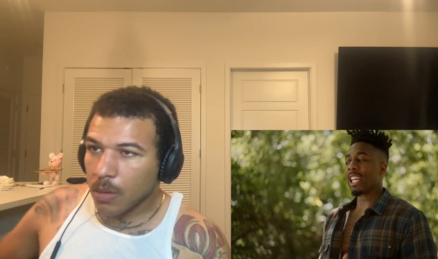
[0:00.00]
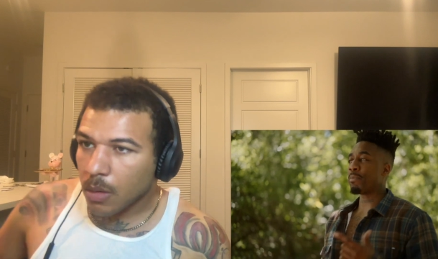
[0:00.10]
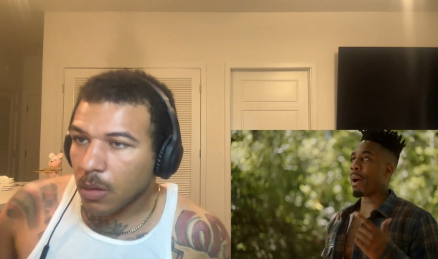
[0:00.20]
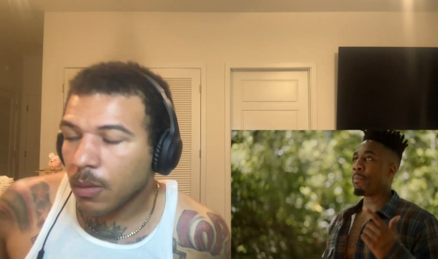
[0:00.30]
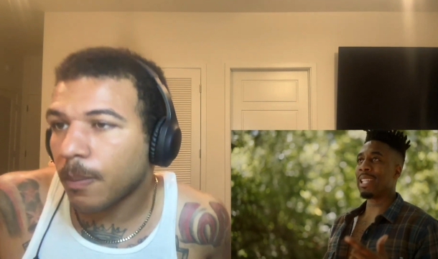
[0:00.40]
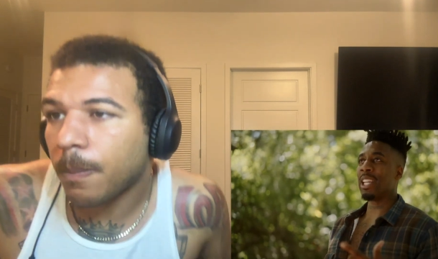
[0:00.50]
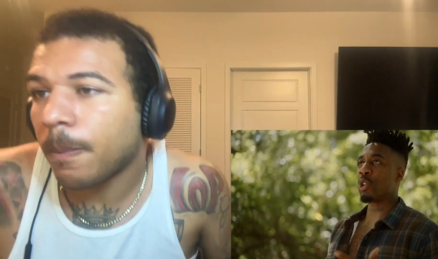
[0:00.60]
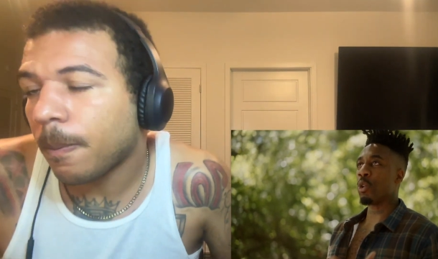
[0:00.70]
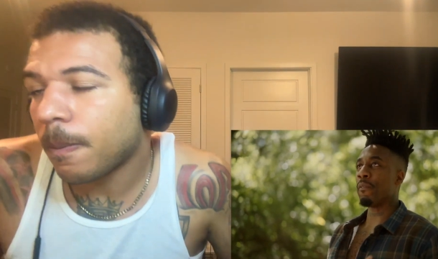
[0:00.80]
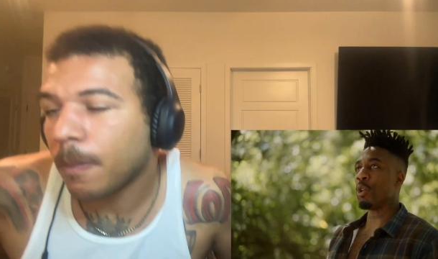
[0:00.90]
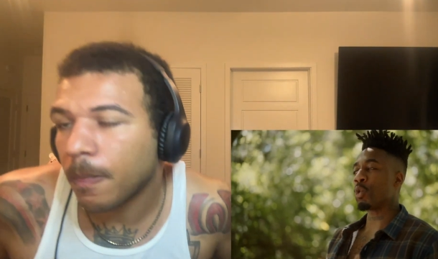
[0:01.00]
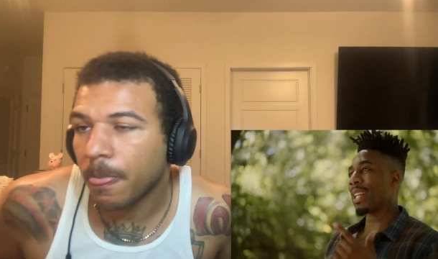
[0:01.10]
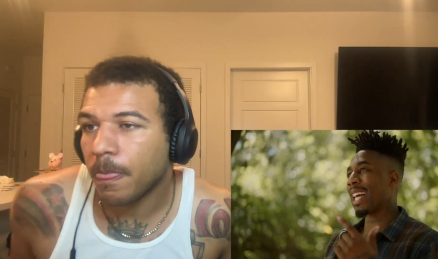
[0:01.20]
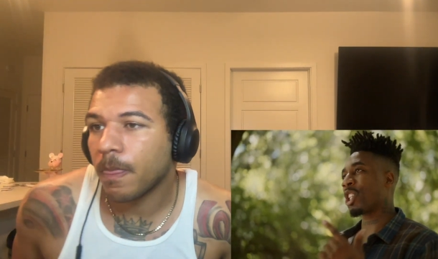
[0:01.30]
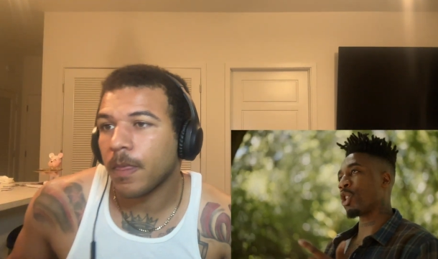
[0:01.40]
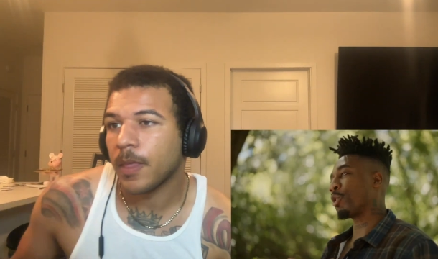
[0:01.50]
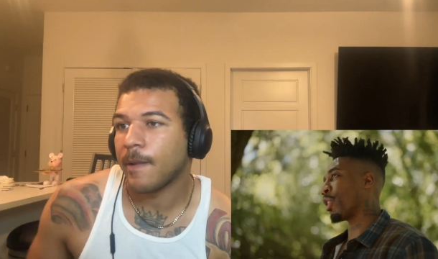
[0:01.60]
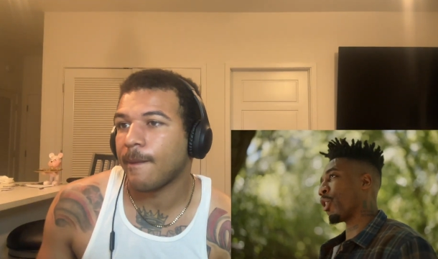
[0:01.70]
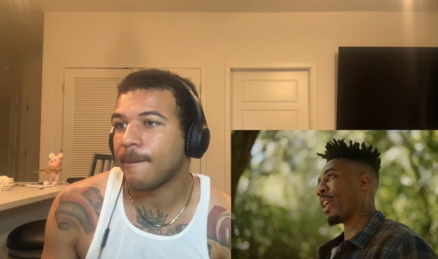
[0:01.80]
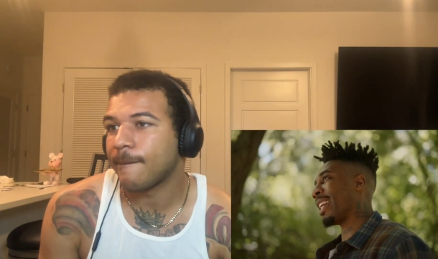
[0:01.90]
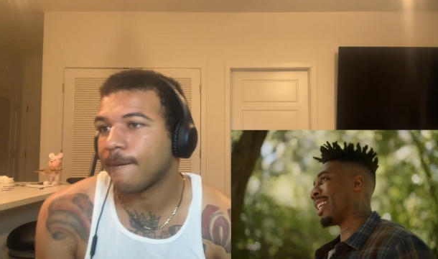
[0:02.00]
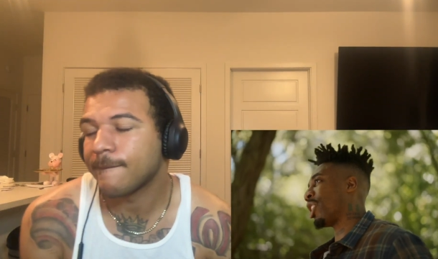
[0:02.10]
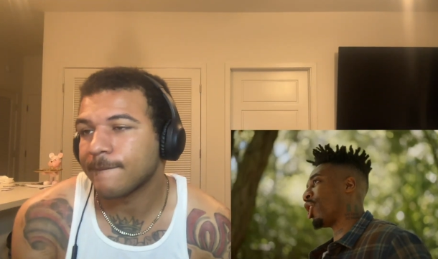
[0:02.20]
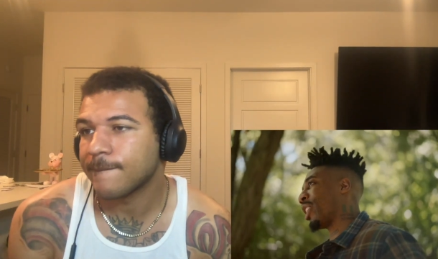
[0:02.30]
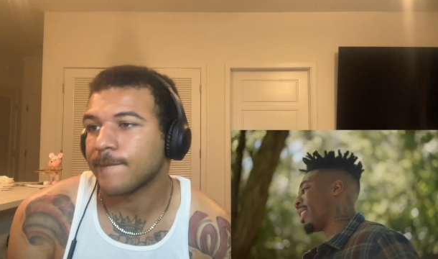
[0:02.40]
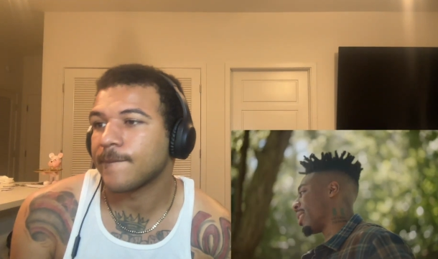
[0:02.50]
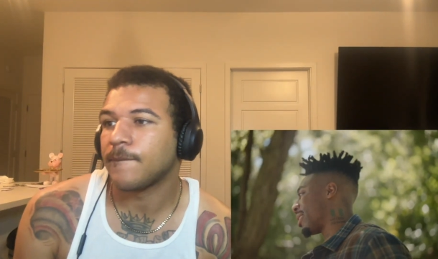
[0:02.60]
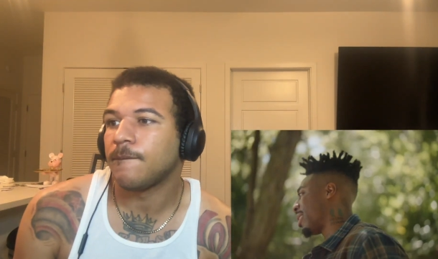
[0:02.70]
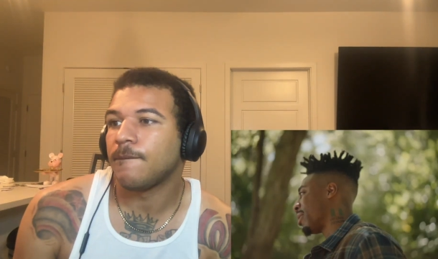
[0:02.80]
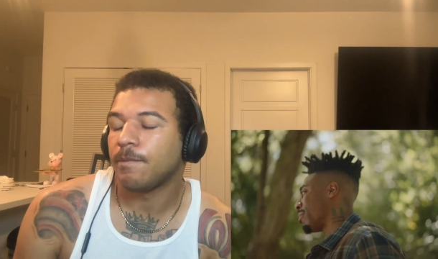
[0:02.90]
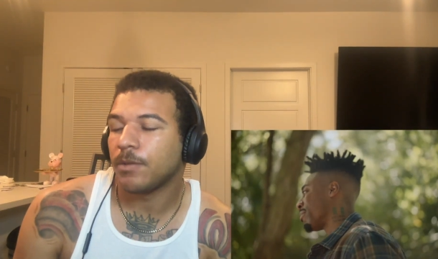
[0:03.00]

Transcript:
Speaker 1: ask my political views while I search for their hidden agendas.